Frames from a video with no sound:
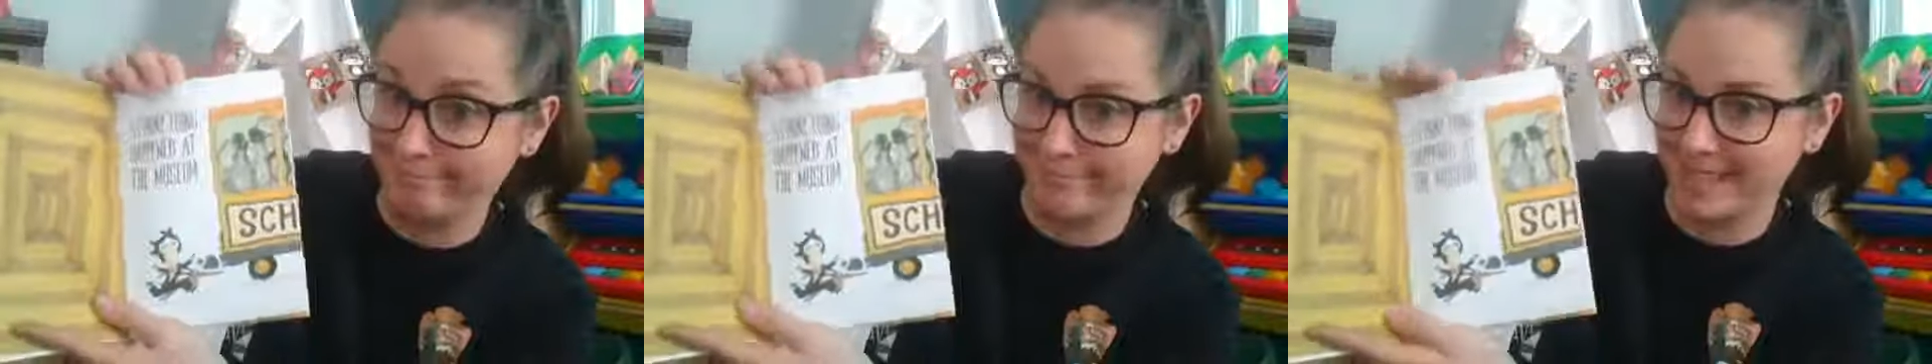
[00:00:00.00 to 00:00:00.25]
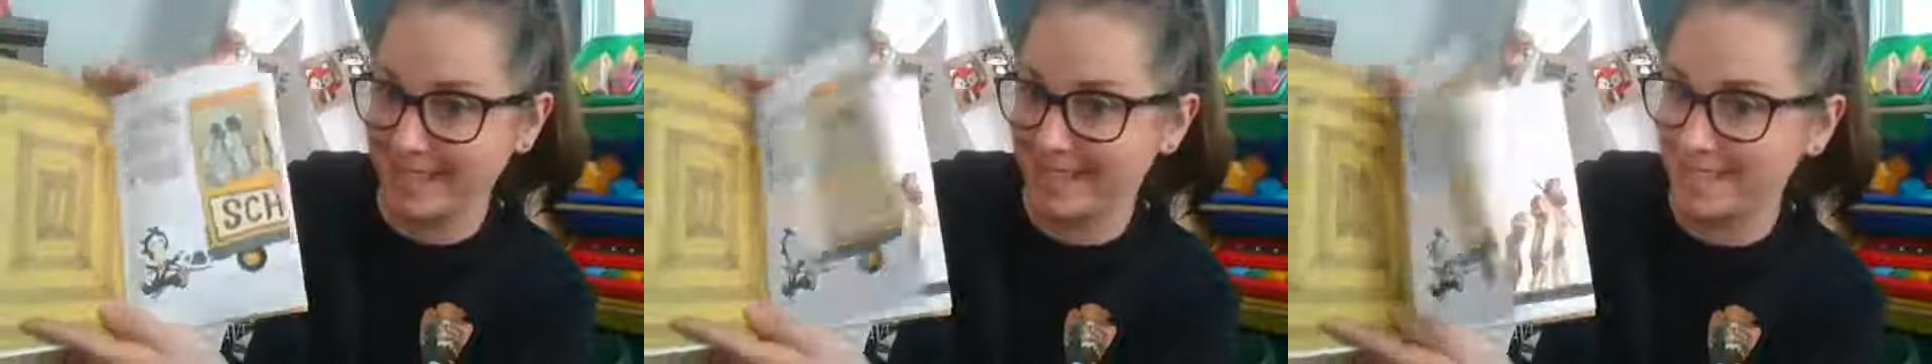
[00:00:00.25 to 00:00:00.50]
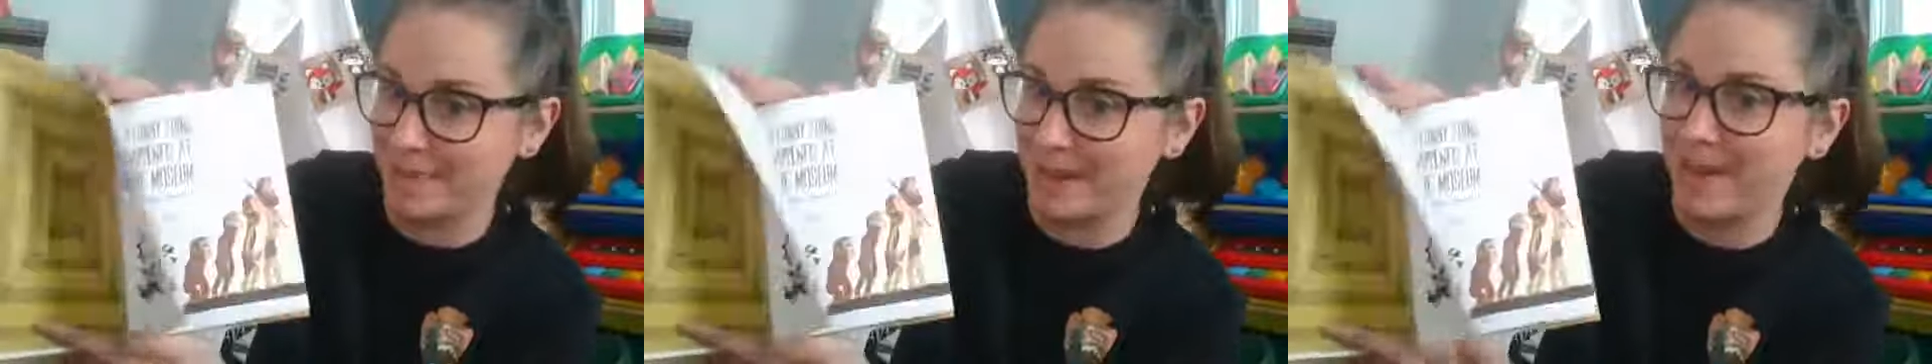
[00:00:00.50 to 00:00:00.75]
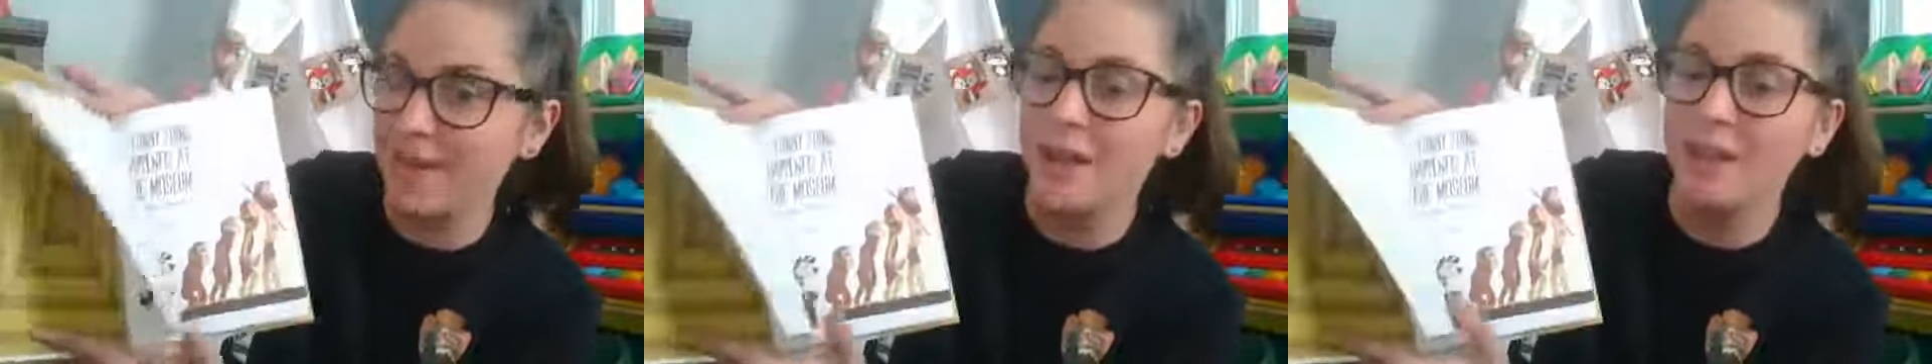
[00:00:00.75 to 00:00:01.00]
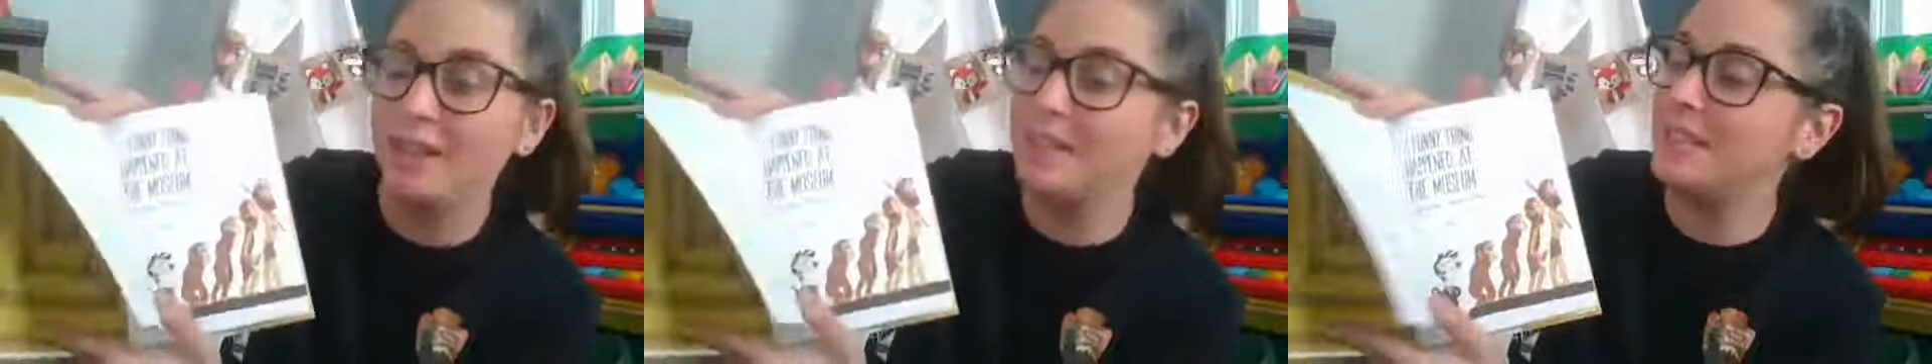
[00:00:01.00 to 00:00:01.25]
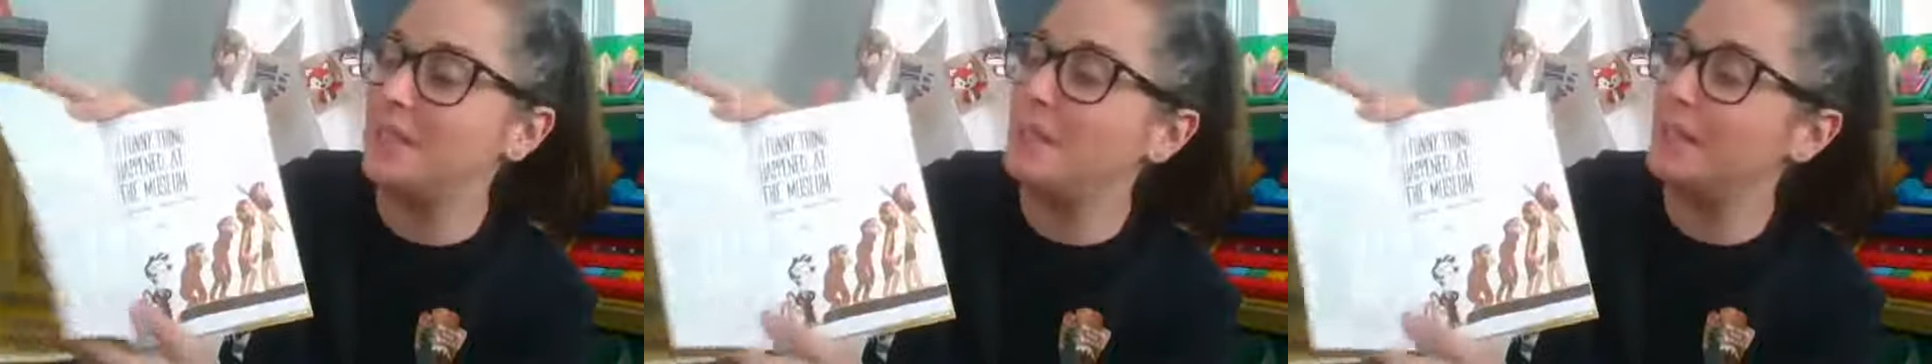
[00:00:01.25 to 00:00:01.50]
Let's
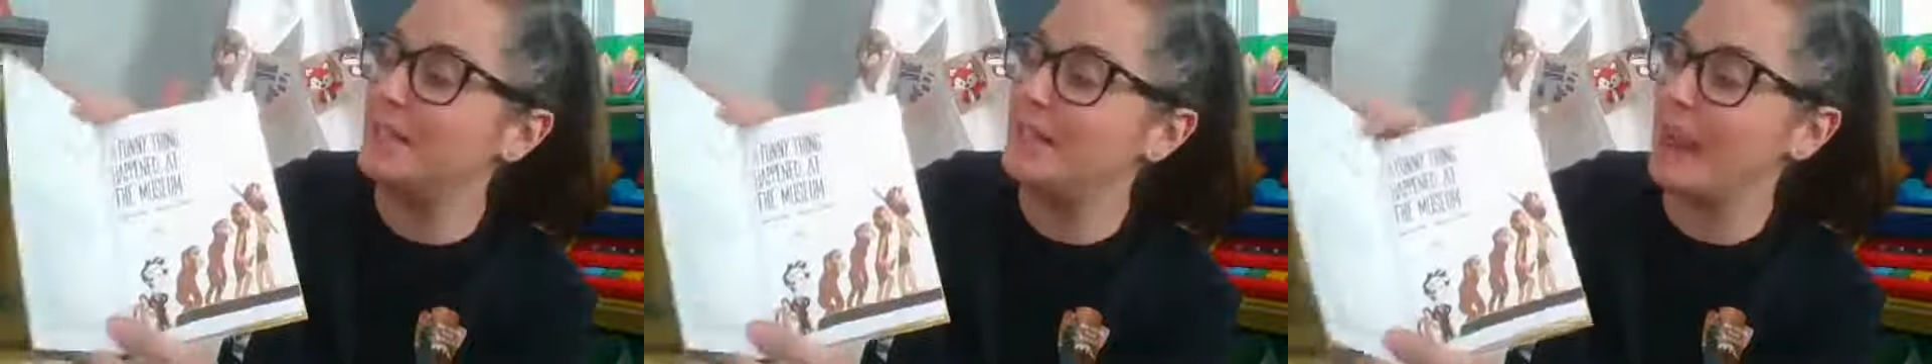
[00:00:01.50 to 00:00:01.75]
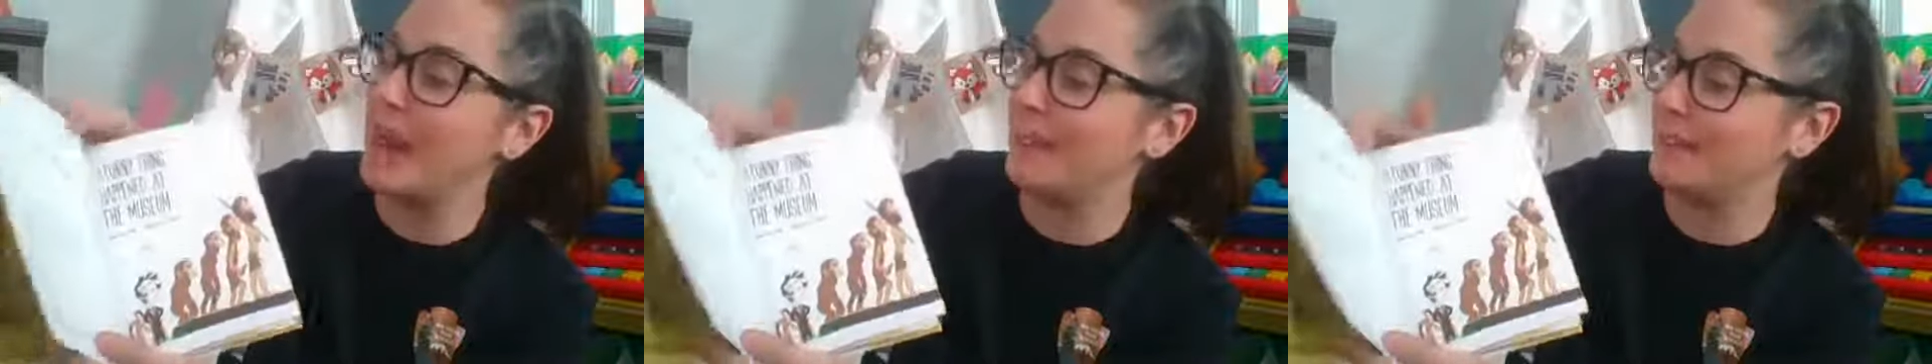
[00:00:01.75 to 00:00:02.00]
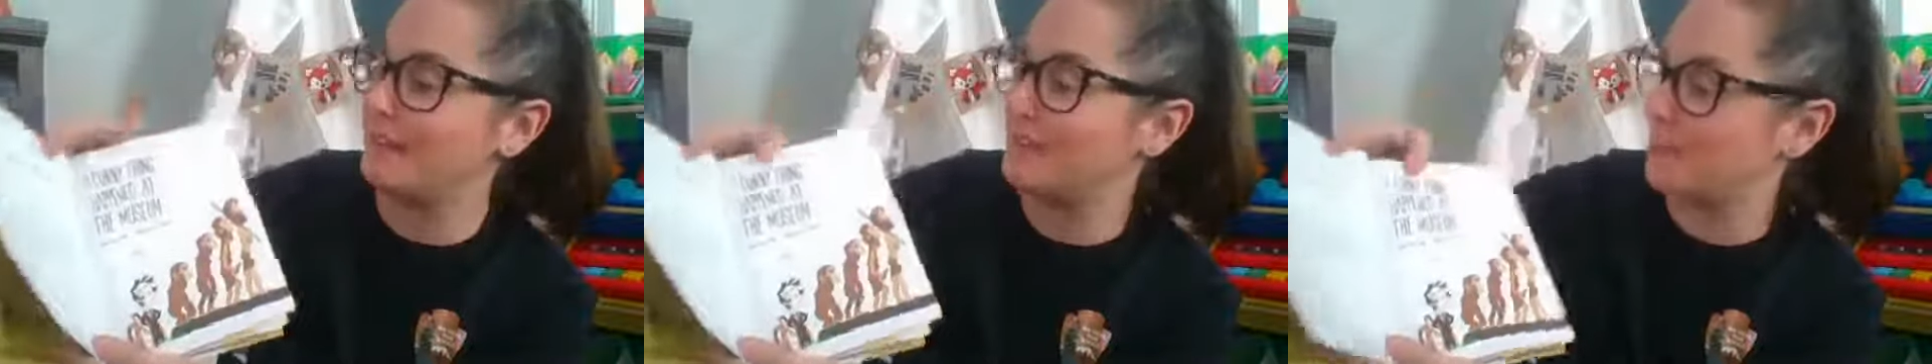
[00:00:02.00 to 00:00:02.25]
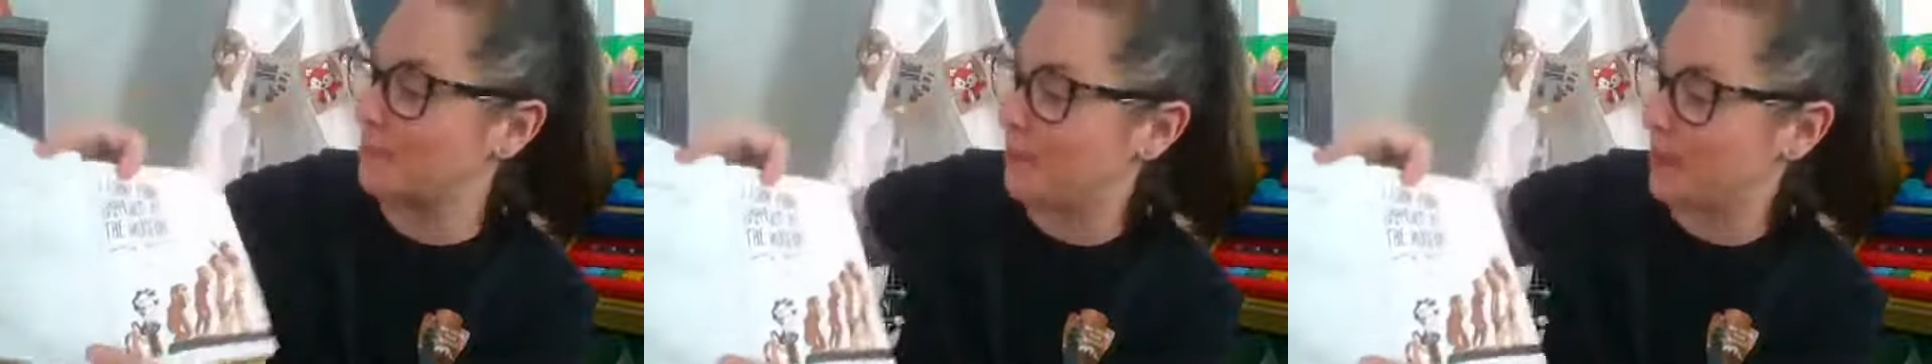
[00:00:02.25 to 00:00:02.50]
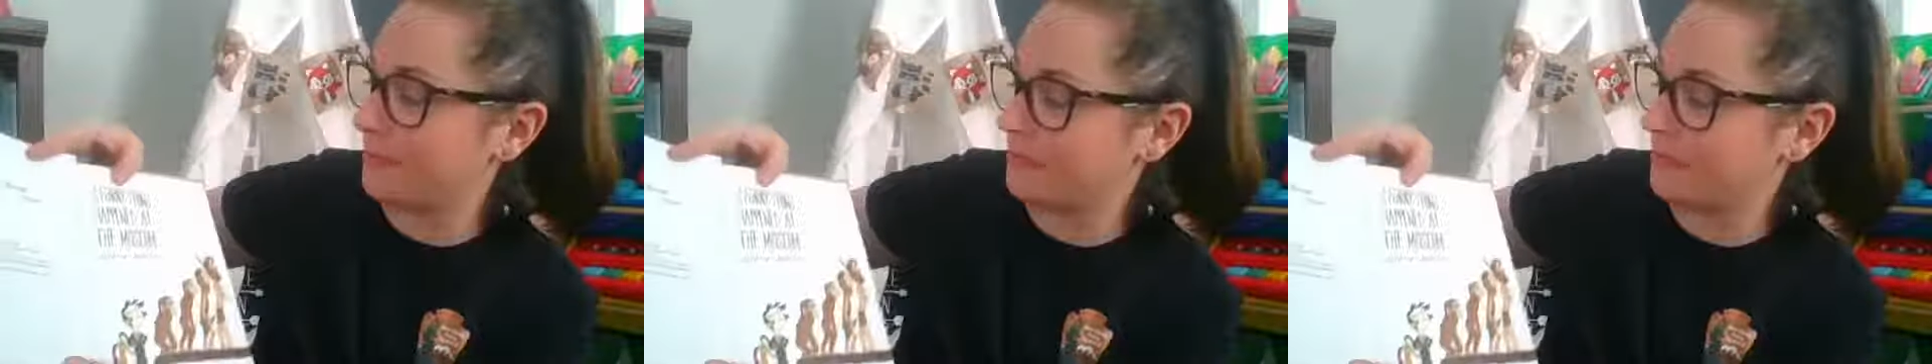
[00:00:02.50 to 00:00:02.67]
see what the day has in store.